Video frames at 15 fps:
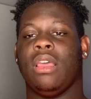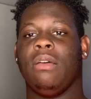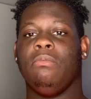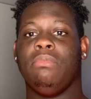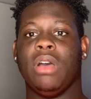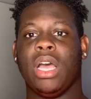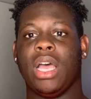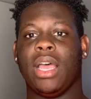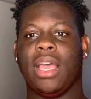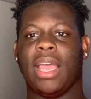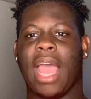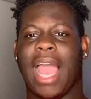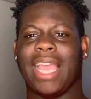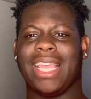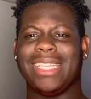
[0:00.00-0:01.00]
But
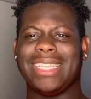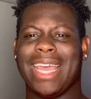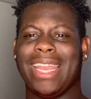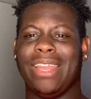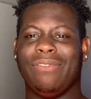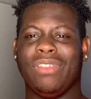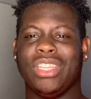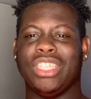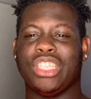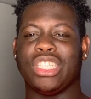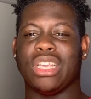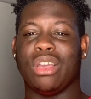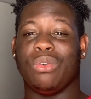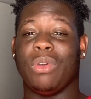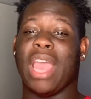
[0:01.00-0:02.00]
I guess I didn't really
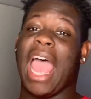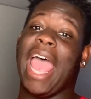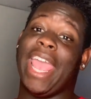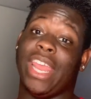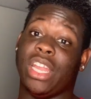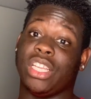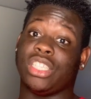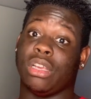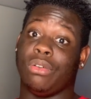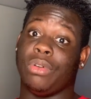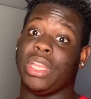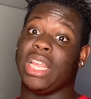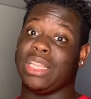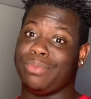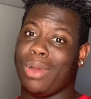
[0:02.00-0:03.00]
show it. I had to show
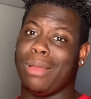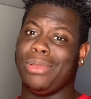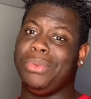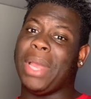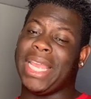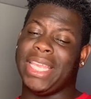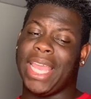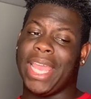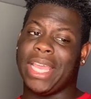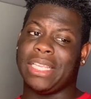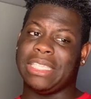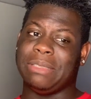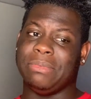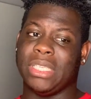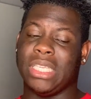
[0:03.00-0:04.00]
it. That's probably why he
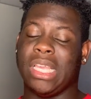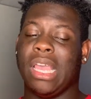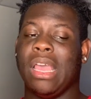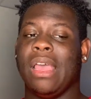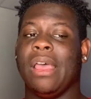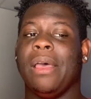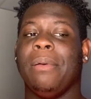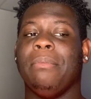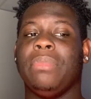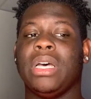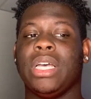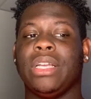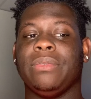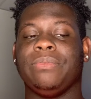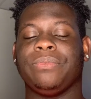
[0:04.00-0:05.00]
asked me.
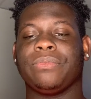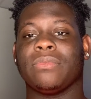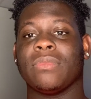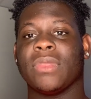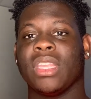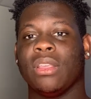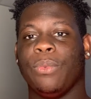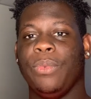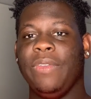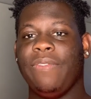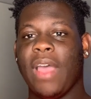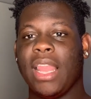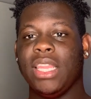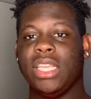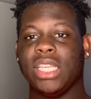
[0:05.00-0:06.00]
But we
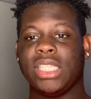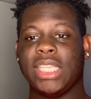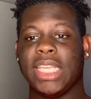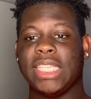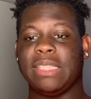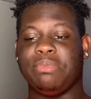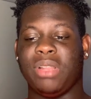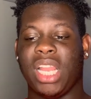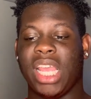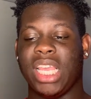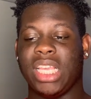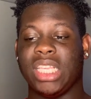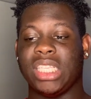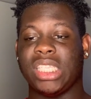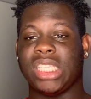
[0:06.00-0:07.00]
finally get to his
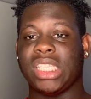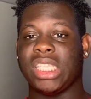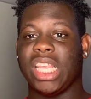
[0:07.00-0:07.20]
place.